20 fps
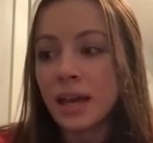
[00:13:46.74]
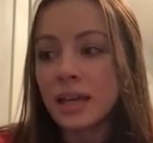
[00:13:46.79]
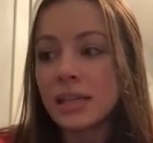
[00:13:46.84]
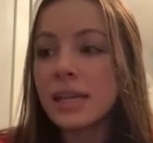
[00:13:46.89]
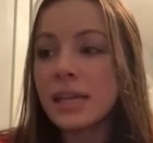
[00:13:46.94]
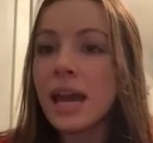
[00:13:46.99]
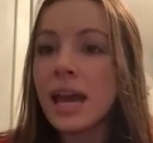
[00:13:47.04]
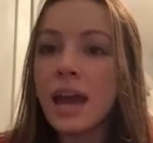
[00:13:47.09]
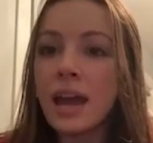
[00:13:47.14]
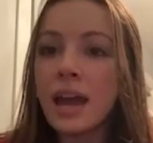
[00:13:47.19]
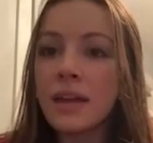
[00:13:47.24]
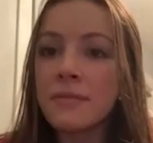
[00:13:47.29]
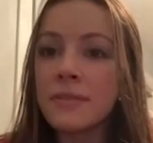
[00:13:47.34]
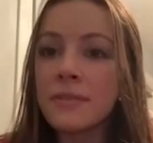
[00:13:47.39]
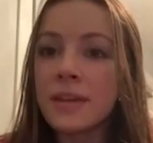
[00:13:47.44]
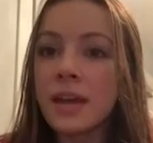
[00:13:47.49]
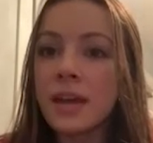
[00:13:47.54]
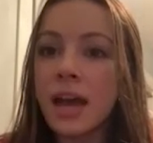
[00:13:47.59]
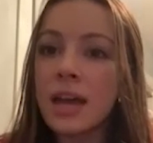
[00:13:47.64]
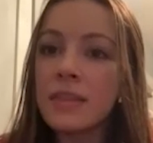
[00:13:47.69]
Yeah,
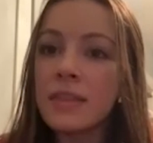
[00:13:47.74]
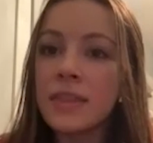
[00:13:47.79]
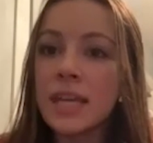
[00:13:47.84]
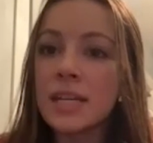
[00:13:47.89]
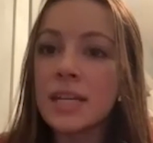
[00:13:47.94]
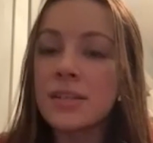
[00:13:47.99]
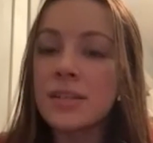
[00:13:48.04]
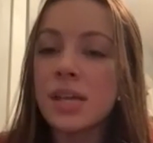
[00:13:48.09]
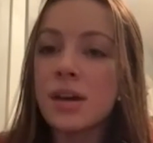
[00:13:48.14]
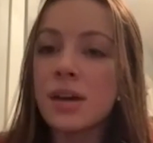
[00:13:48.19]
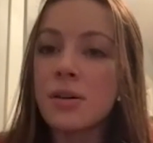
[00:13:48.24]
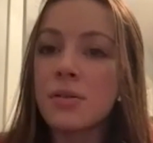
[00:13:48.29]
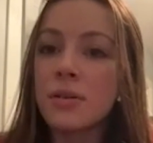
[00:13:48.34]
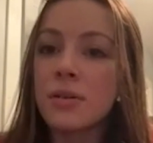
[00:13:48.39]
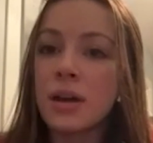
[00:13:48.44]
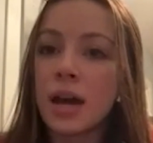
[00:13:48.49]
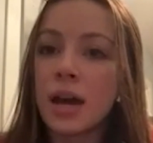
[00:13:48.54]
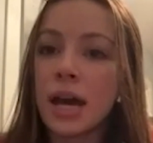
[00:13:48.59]
I think so.